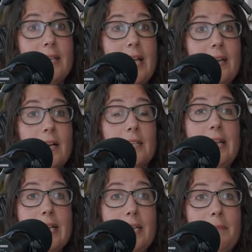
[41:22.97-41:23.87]
get
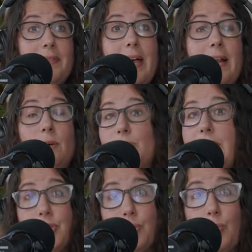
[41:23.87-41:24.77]
acclaim and that help
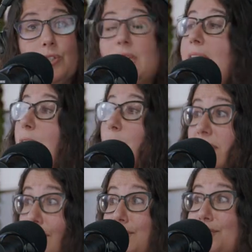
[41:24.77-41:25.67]
change the world? I would
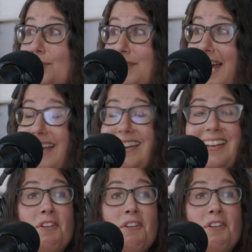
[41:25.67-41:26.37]
love to do that.